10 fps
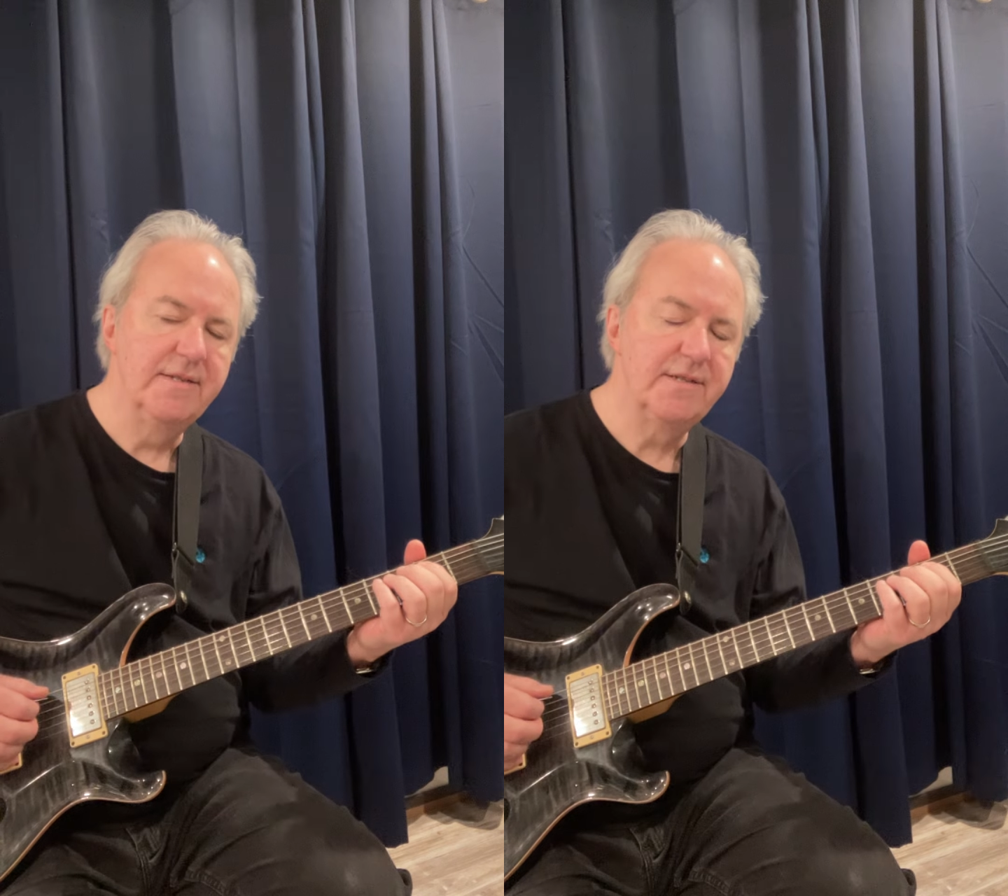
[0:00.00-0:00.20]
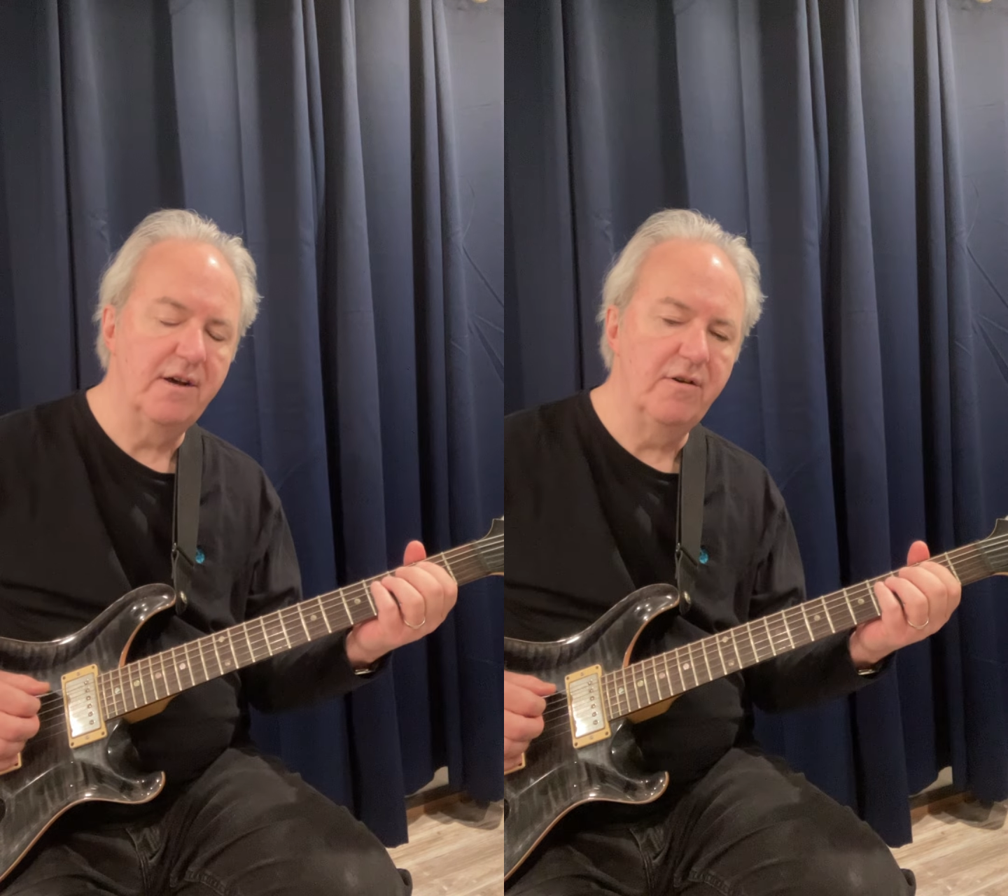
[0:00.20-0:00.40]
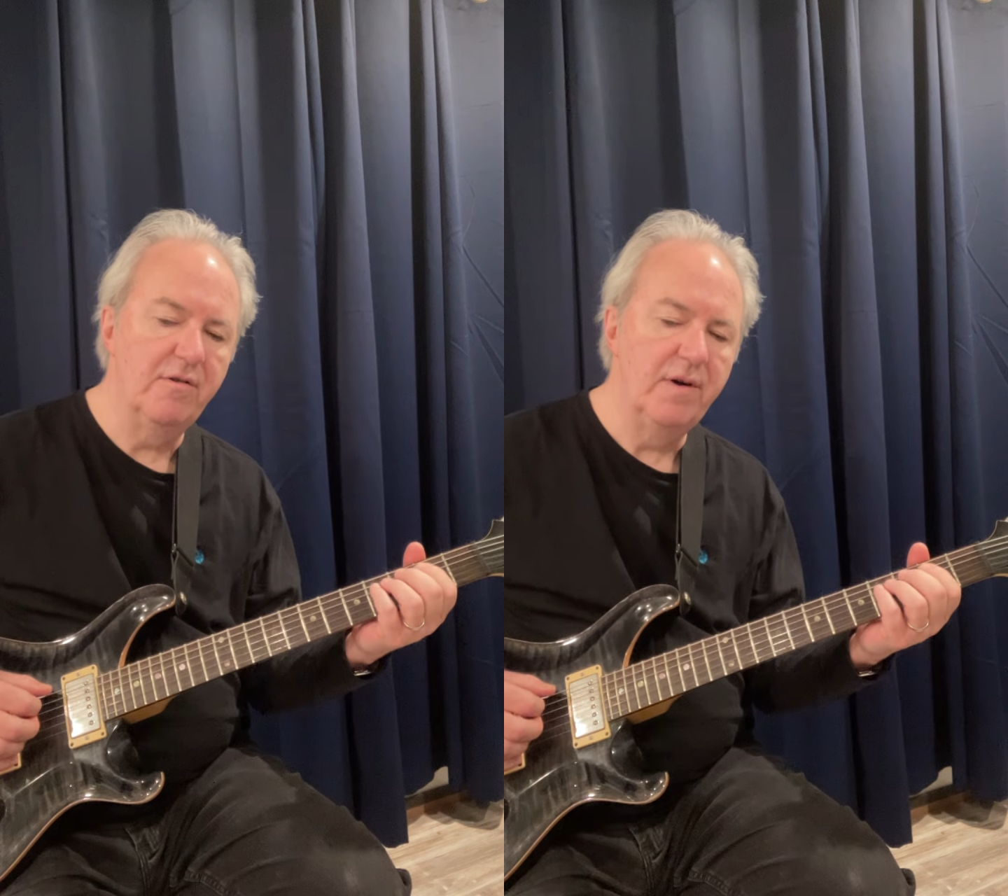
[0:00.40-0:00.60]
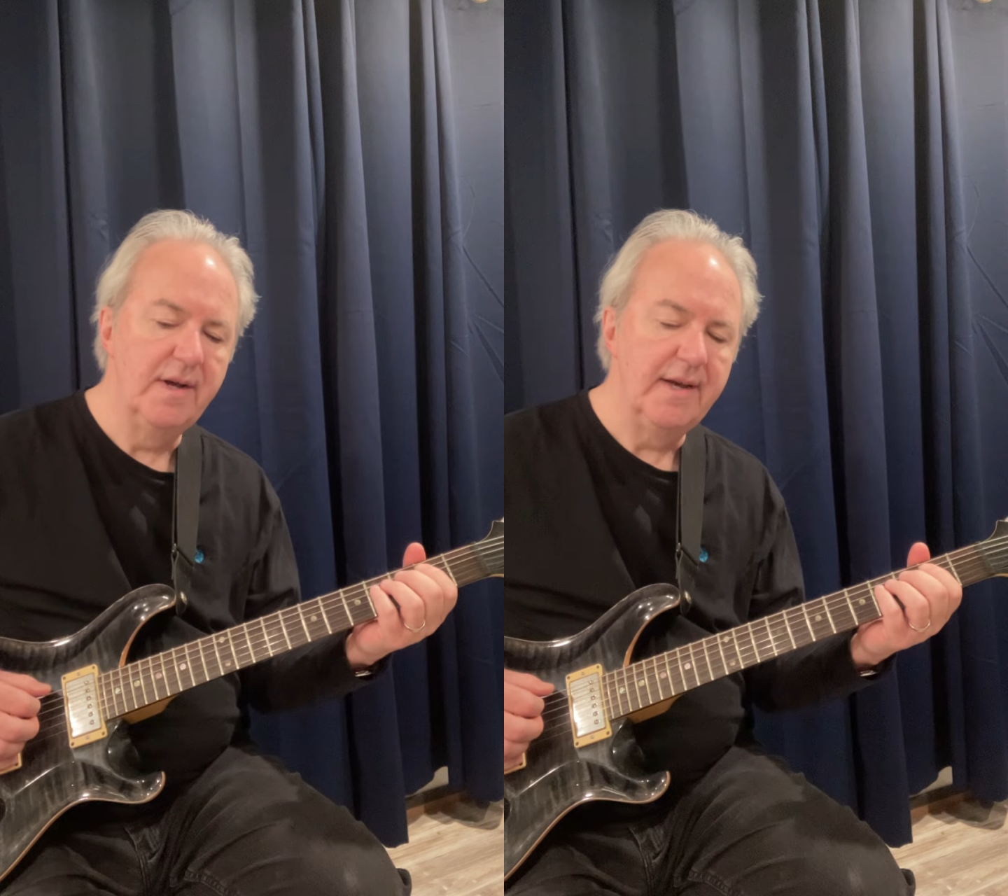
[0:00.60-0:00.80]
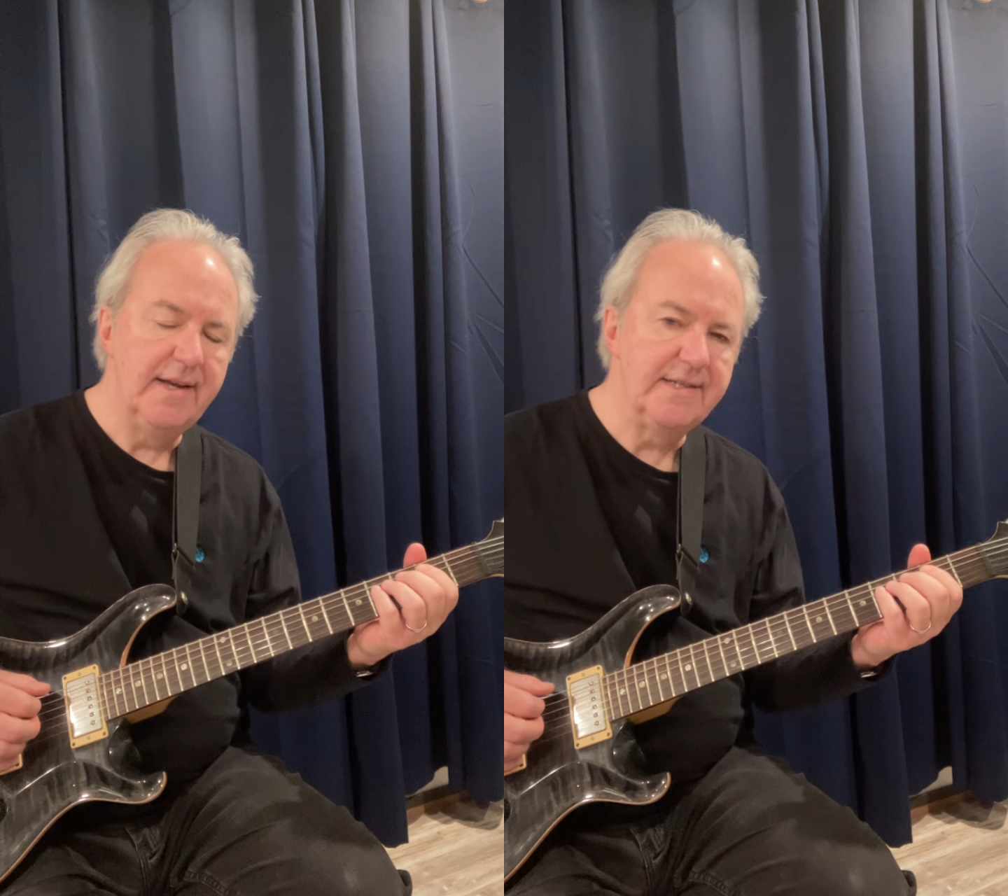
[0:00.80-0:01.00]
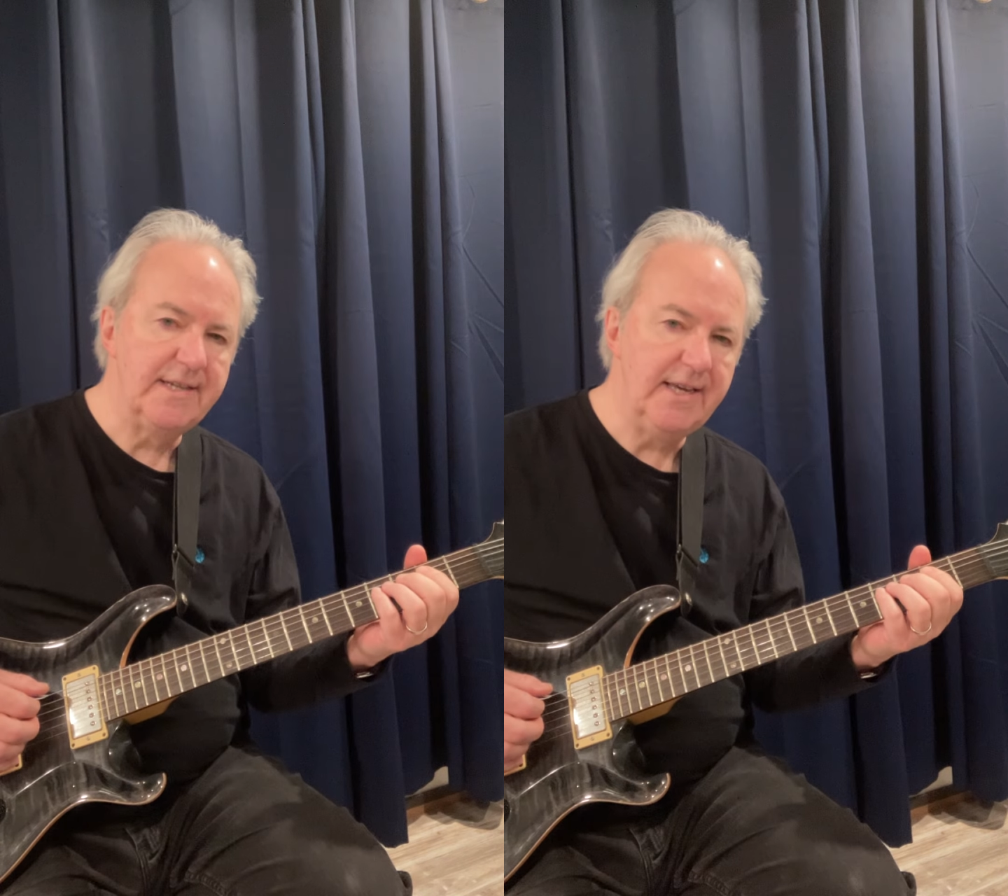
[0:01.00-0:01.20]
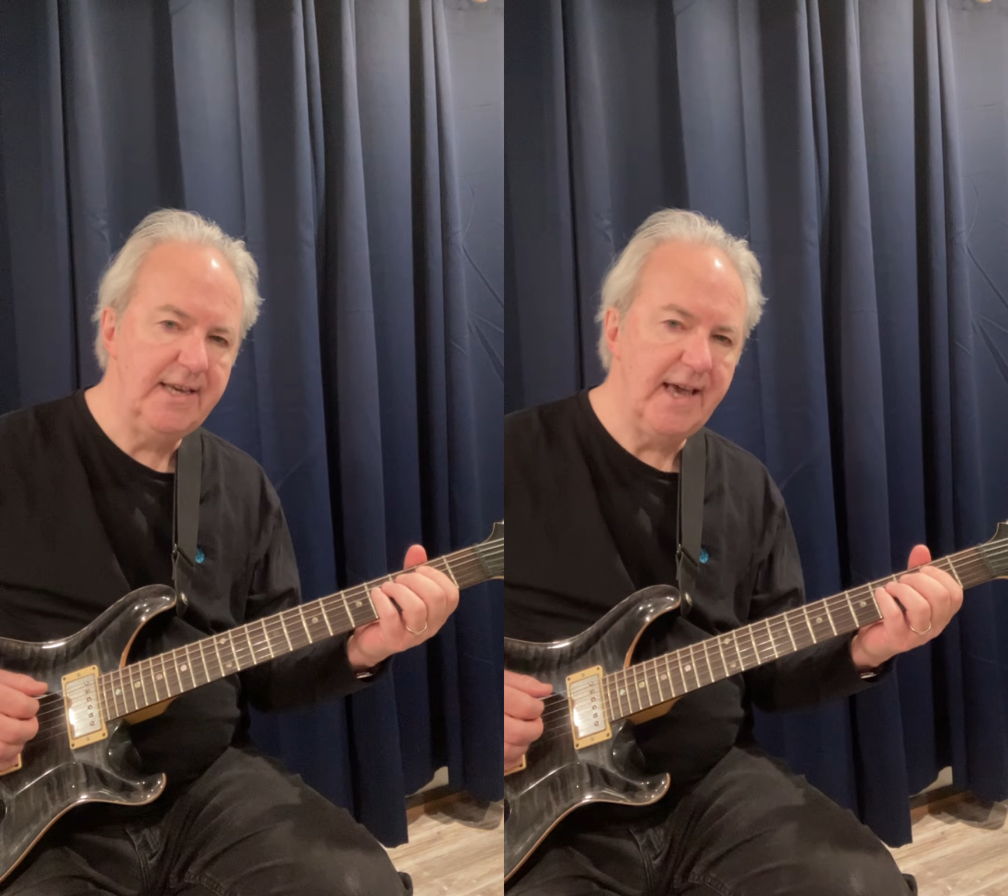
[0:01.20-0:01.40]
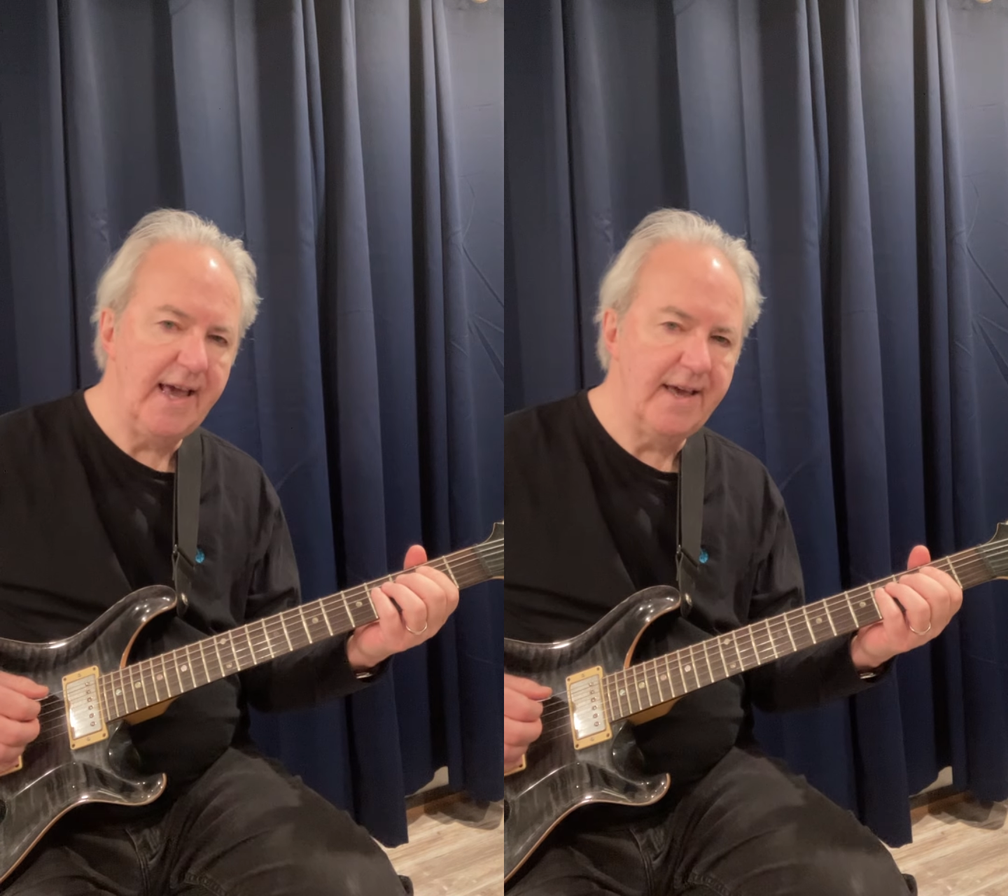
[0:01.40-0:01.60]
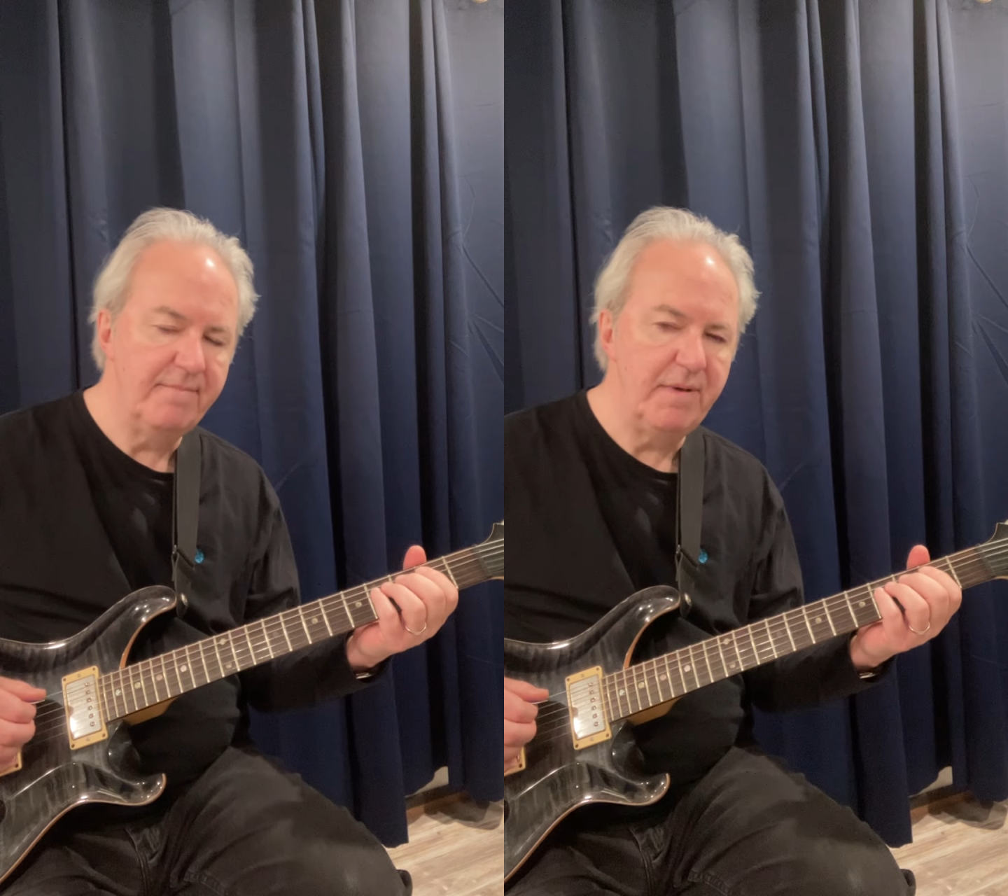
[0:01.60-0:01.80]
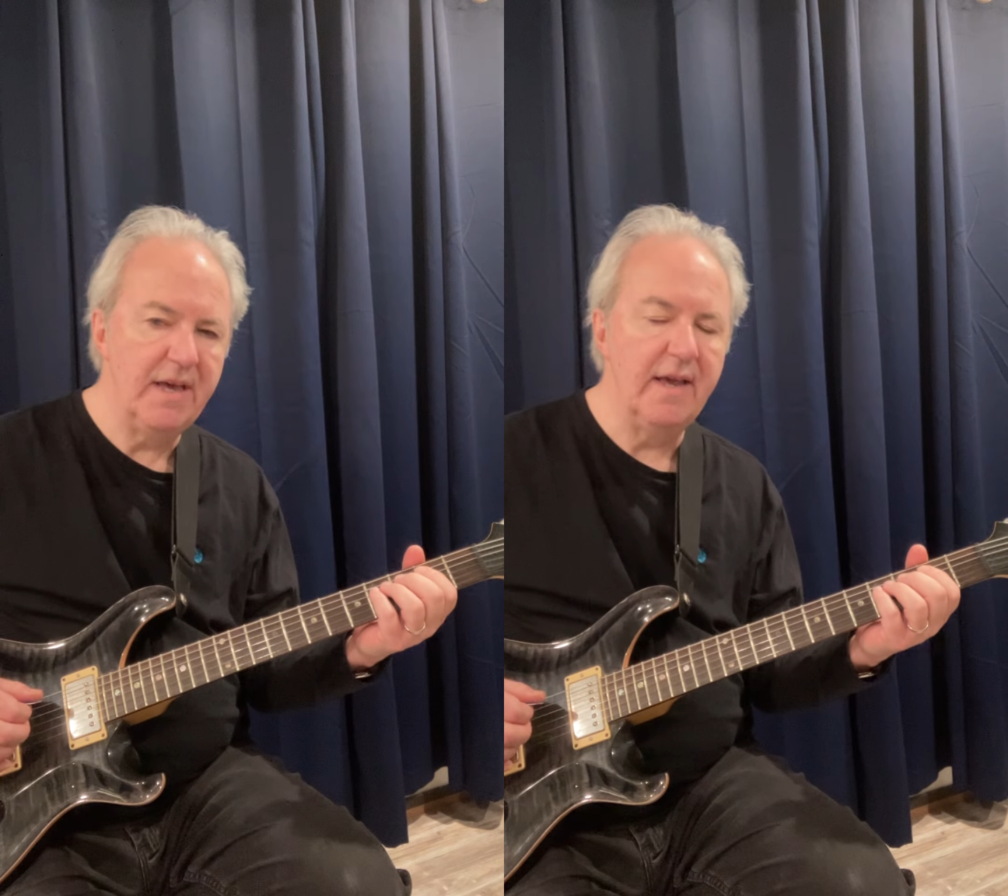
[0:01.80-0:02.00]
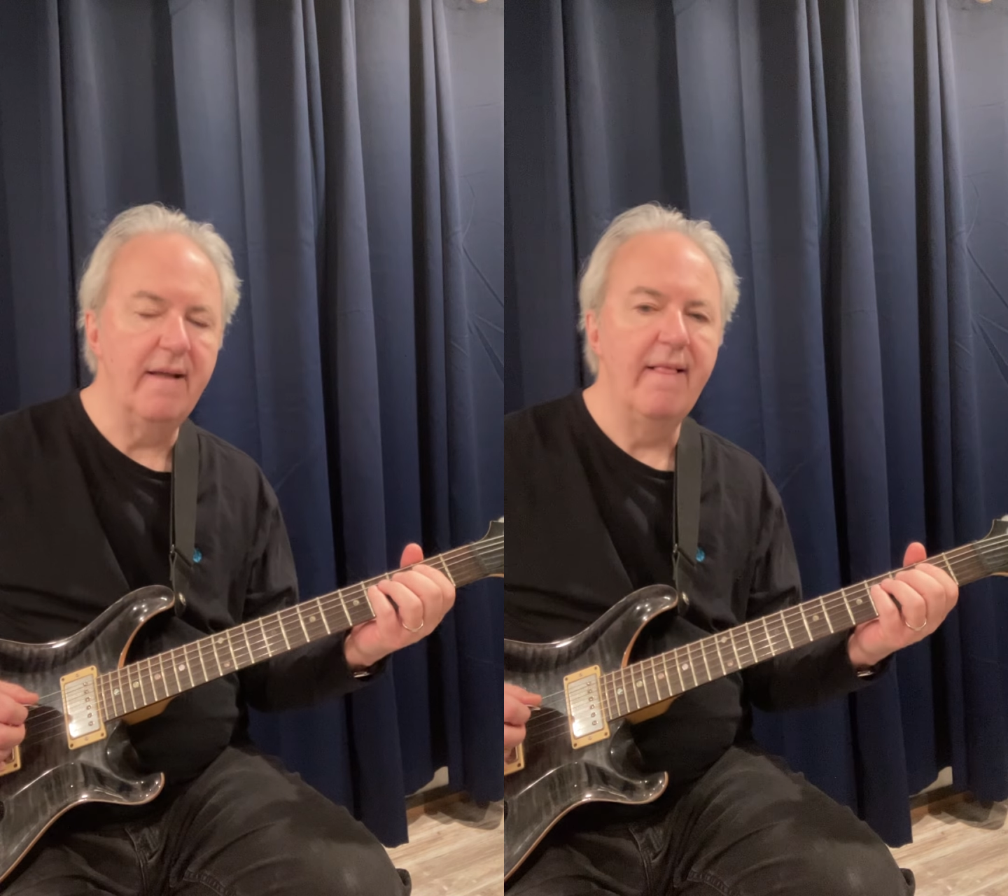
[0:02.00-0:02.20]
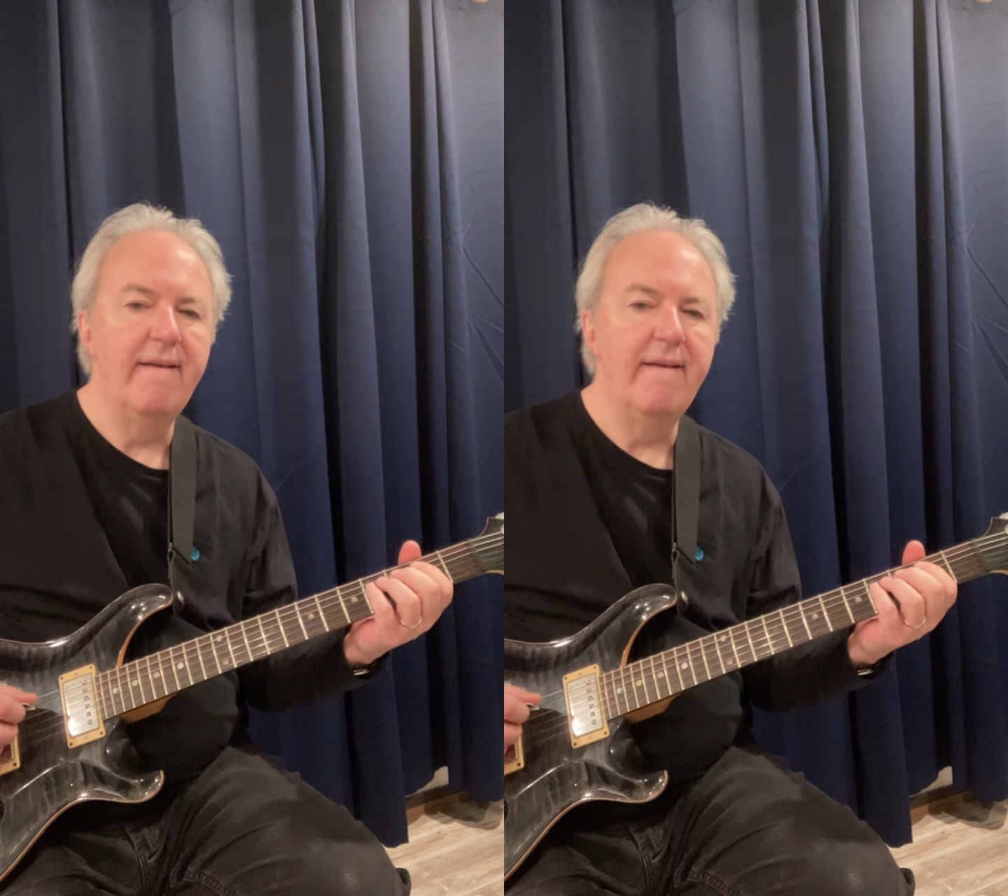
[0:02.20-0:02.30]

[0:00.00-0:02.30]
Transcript: So it's E, A, and B.